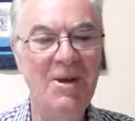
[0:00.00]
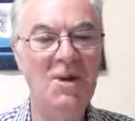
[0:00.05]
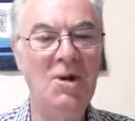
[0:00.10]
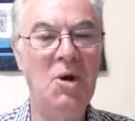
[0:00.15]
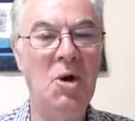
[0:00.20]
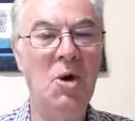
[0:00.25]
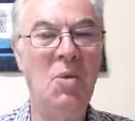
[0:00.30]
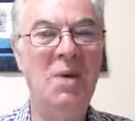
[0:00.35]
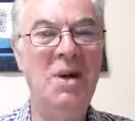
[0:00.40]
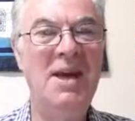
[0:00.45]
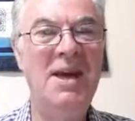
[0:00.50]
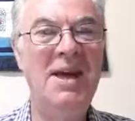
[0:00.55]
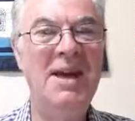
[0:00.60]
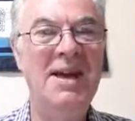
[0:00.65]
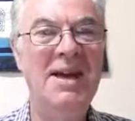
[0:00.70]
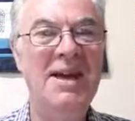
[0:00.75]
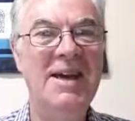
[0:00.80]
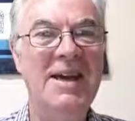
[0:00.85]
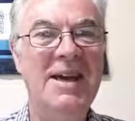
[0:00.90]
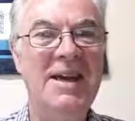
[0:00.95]

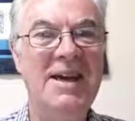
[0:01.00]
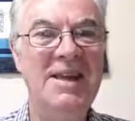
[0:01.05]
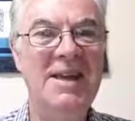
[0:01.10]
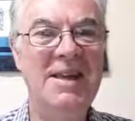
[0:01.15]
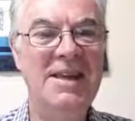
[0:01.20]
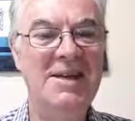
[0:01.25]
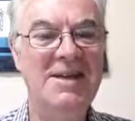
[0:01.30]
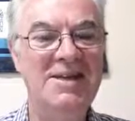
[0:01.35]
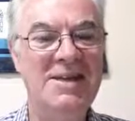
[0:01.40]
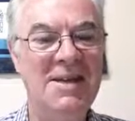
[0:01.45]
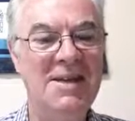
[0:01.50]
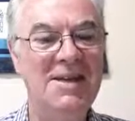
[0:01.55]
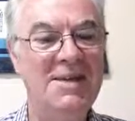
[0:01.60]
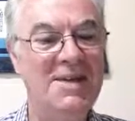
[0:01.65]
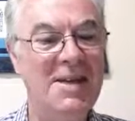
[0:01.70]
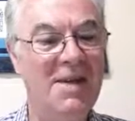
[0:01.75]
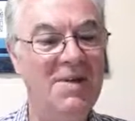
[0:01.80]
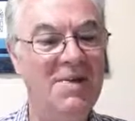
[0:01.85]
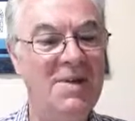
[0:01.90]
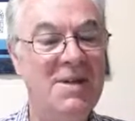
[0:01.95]
Normally, in these
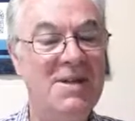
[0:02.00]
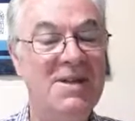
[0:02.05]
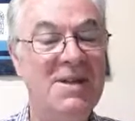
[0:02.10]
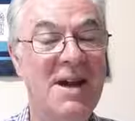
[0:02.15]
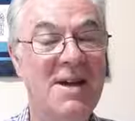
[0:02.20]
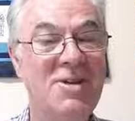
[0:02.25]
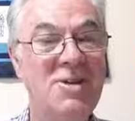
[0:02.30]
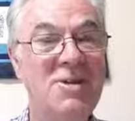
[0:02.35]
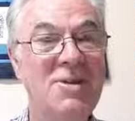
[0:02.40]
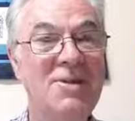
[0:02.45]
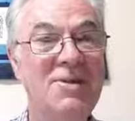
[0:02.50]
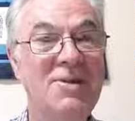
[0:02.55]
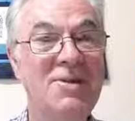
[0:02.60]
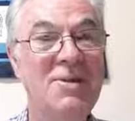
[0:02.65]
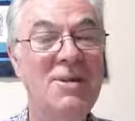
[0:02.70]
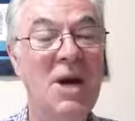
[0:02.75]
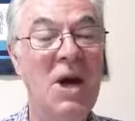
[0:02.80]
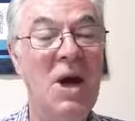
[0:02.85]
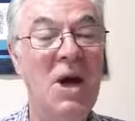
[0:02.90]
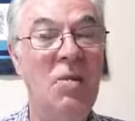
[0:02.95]

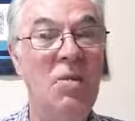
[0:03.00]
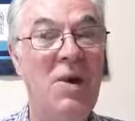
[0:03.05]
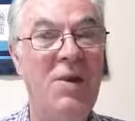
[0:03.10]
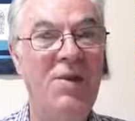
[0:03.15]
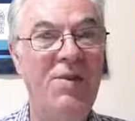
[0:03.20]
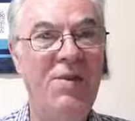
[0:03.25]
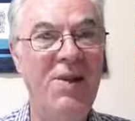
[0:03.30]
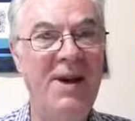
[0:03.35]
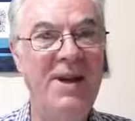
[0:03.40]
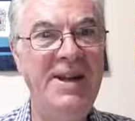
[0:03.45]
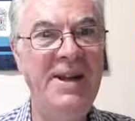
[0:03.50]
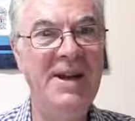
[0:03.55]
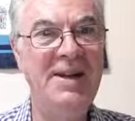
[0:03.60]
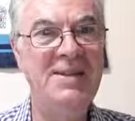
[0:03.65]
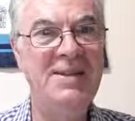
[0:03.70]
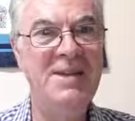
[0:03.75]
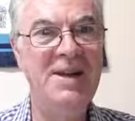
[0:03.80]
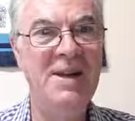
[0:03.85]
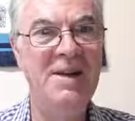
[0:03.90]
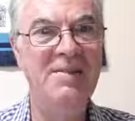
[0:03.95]
self-discussions, we find
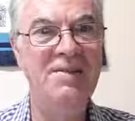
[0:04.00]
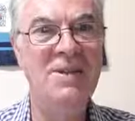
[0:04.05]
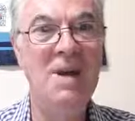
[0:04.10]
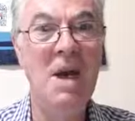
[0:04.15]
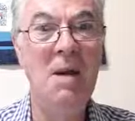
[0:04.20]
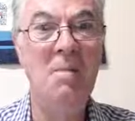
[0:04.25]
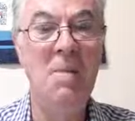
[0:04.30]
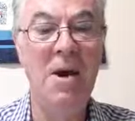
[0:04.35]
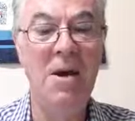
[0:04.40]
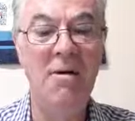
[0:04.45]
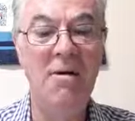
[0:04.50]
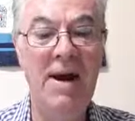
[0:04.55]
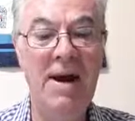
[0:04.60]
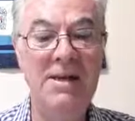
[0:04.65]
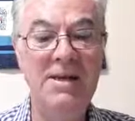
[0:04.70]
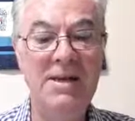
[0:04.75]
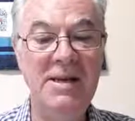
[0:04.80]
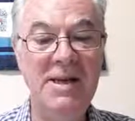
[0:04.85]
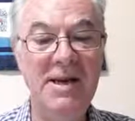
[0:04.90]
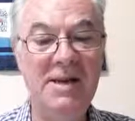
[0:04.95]
ourselves
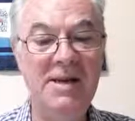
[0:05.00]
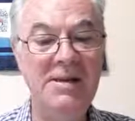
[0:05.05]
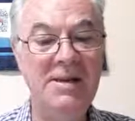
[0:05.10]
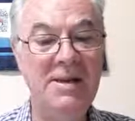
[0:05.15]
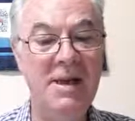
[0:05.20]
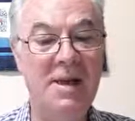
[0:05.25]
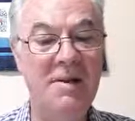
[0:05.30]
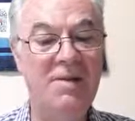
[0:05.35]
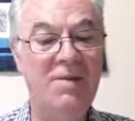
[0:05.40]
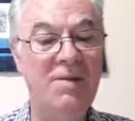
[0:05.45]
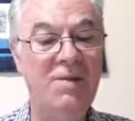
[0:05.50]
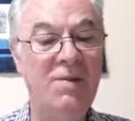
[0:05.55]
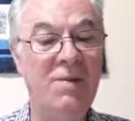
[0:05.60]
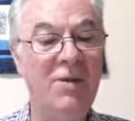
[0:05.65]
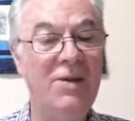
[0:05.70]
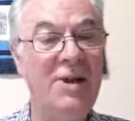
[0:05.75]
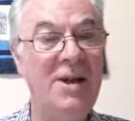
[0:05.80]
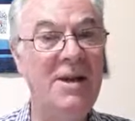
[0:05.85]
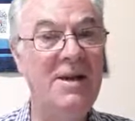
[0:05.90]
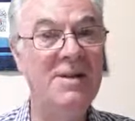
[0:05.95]
berating ourselves for
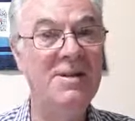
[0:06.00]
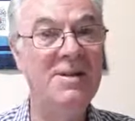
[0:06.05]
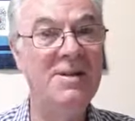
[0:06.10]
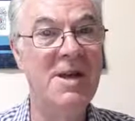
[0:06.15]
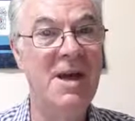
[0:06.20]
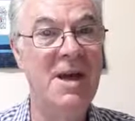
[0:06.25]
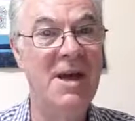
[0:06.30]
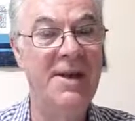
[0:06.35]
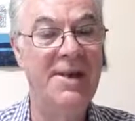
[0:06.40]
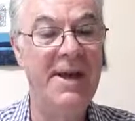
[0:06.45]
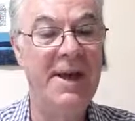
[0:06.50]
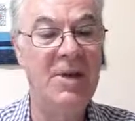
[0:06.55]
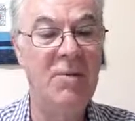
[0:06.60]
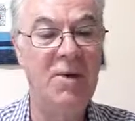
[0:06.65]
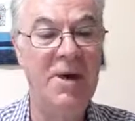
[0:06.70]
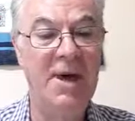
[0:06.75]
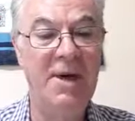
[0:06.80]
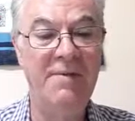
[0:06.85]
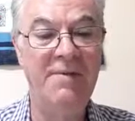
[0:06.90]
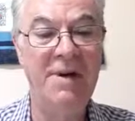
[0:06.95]
things that
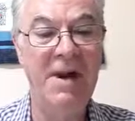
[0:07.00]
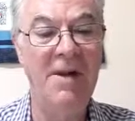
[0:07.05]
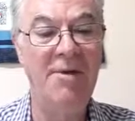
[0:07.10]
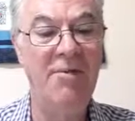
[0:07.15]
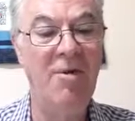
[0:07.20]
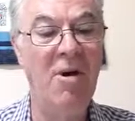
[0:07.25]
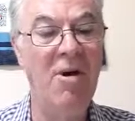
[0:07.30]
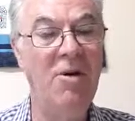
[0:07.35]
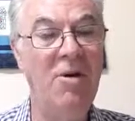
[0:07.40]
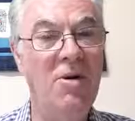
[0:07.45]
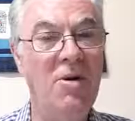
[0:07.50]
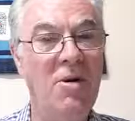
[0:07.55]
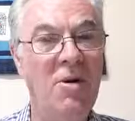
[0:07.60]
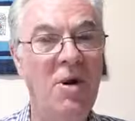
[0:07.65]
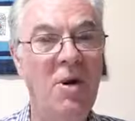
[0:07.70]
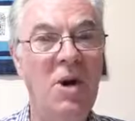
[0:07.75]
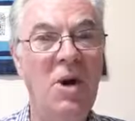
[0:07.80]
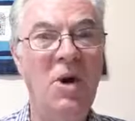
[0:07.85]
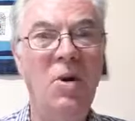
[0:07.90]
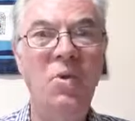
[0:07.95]
we have done wrong.
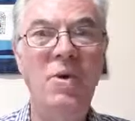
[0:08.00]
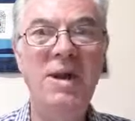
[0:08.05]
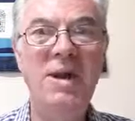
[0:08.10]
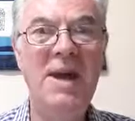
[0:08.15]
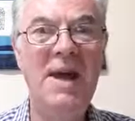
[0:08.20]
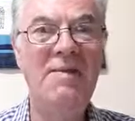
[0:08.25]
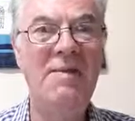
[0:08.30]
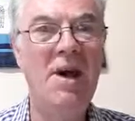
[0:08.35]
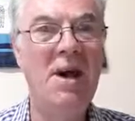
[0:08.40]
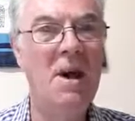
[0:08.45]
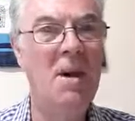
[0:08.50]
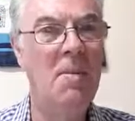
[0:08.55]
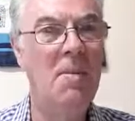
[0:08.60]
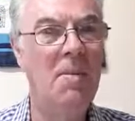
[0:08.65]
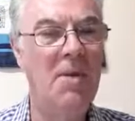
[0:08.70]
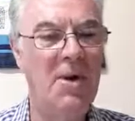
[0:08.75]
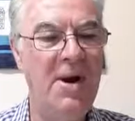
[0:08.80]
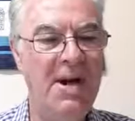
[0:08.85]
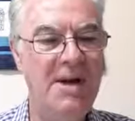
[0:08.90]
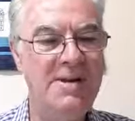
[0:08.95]
We never
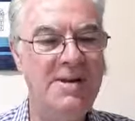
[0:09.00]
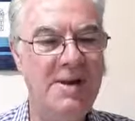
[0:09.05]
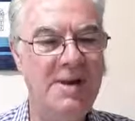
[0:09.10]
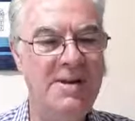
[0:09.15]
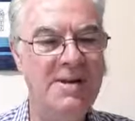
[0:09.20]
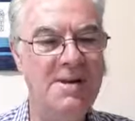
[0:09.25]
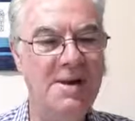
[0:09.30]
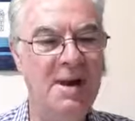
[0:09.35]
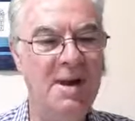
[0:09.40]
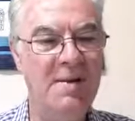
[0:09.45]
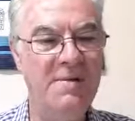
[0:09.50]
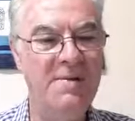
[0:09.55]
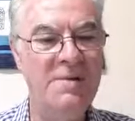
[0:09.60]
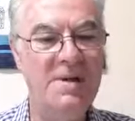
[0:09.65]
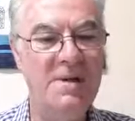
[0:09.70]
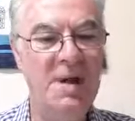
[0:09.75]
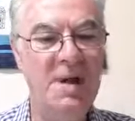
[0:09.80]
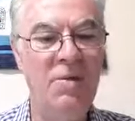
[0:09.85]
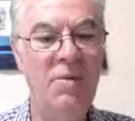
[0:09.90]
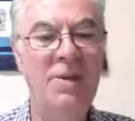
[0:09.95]
praise
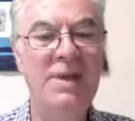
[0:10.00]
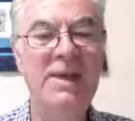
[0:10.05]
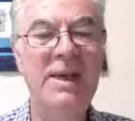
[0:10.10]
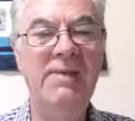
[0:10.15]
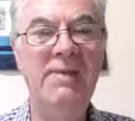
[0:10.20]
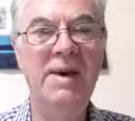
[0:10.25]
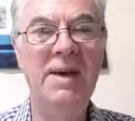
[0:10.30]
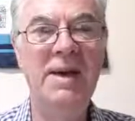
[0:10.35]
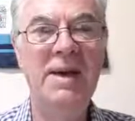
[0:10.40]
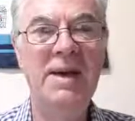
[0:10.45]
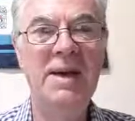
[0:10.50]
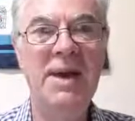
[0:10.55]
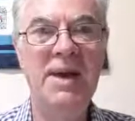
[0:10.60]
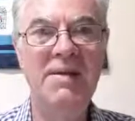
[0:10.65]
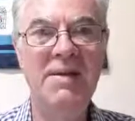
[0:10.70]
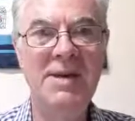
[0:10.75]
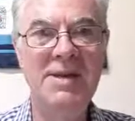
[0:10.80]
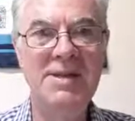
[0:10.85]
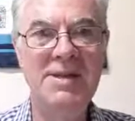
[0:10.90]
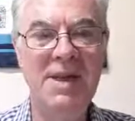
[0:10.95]
ourselves. We never
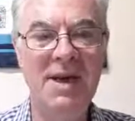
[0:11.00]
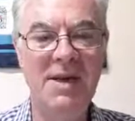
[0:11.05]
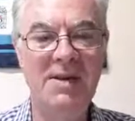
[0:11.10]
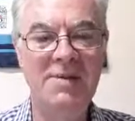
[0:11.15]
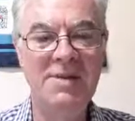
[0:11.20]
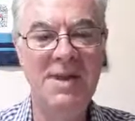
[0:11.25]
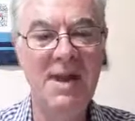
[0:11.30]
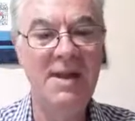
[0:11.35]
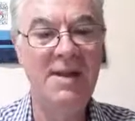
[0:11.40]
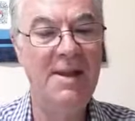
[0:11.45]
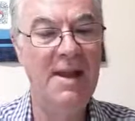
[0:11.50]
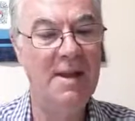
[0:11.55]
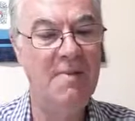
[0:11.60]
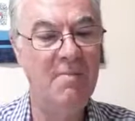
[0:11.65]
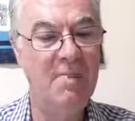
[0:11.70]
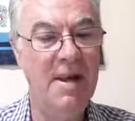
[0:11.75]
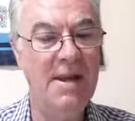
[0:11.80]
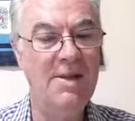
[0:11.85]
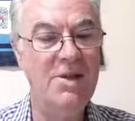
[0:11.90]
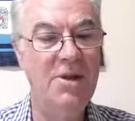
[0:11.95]
give ourselves that
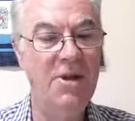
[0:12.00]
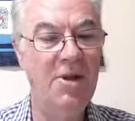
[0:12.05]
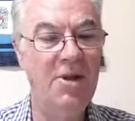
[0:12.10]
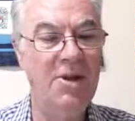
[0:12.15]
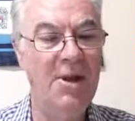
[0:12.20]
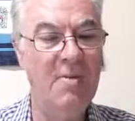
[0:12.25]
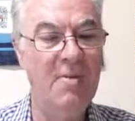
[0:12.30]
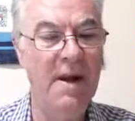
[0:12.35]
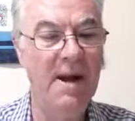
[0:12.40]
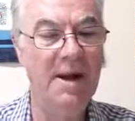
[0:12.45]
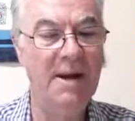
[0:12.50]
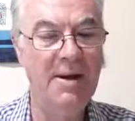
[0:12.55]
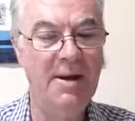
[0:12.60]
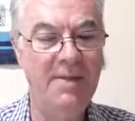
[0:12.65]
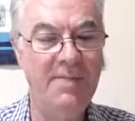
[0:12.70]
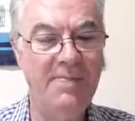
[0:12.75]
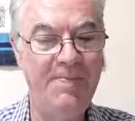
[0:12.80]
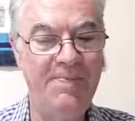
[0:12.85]
pat on the back.